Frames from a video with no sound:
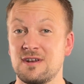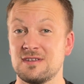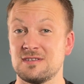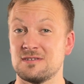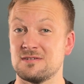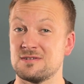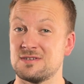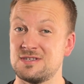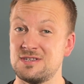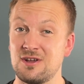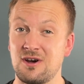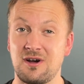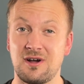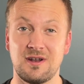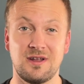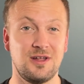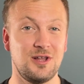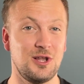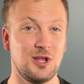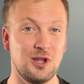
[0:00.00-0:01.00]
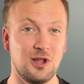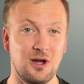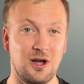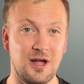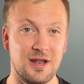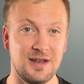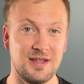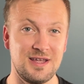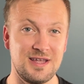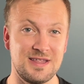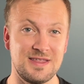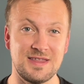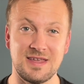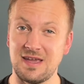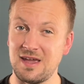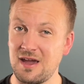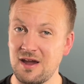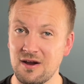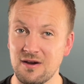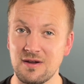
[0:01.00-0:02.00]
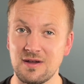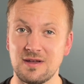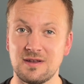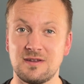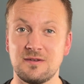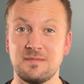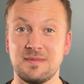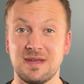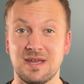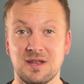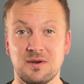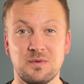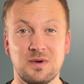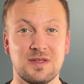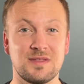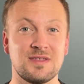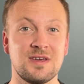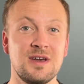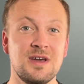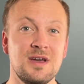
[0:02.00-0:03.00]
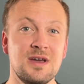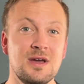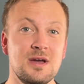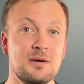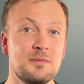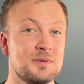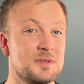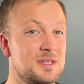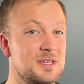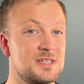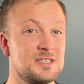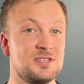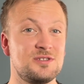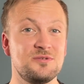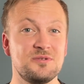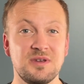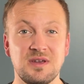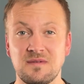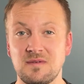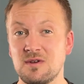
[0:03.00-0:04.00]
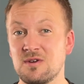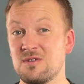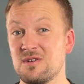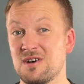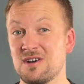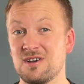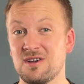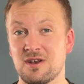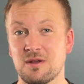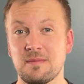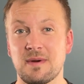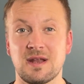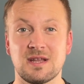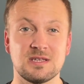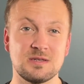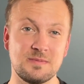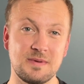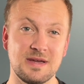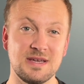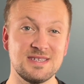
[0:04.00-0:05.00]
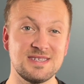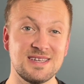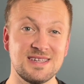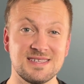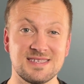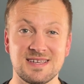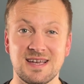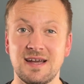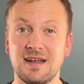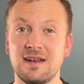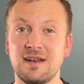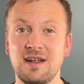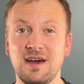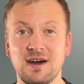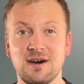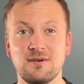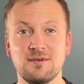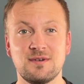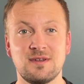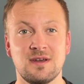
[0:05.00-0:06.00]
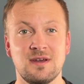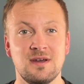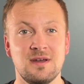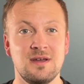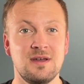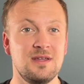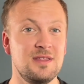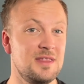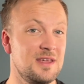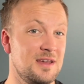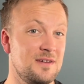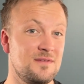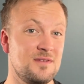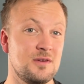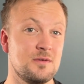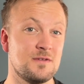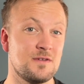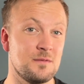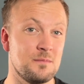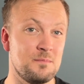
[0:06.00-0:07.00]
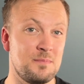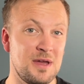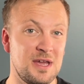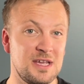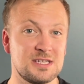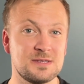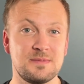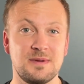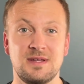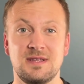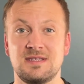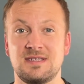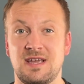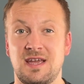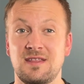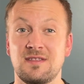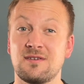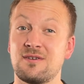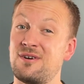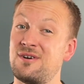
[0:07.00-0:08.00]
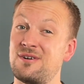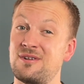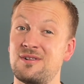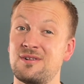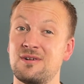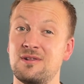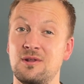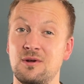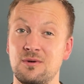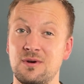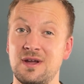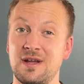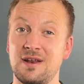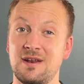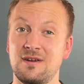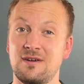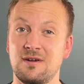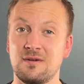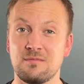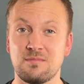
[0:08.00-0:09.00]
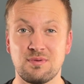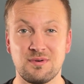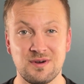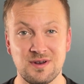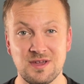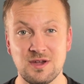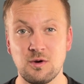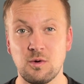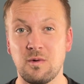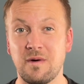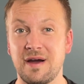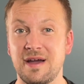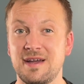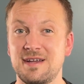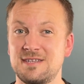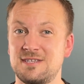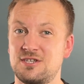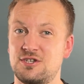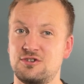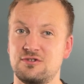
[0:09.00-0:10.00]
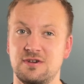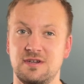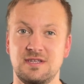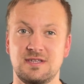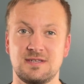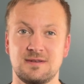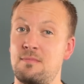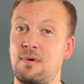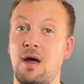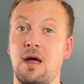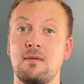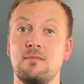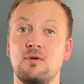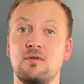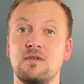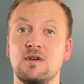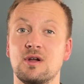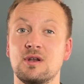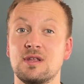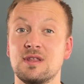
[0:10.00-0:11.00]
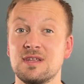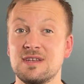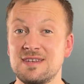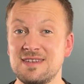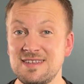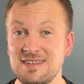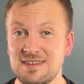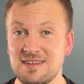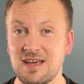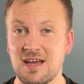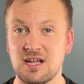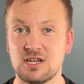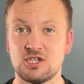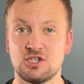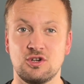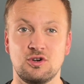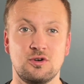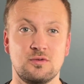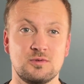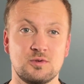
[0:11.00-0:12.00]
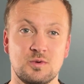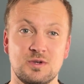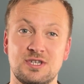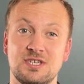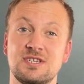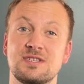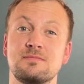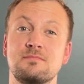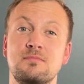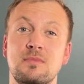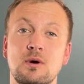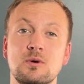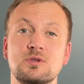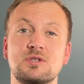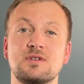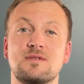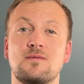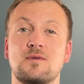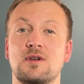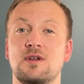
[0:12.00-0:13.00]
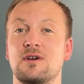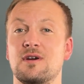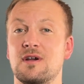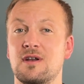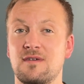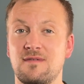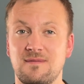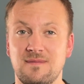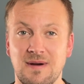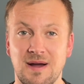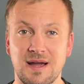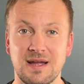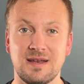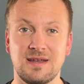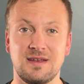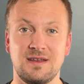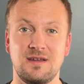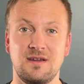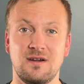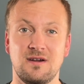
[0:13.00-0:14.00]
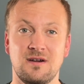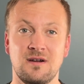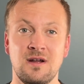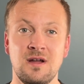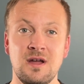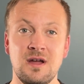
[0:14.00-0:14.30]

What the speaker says: as there's not a lot in the area to begin with. But these do give you a good amount of space inside and out. They give you some basements, and they're all located on pretty quiet streets. But moving on to the detached homes, which is most of what you're going to find in here,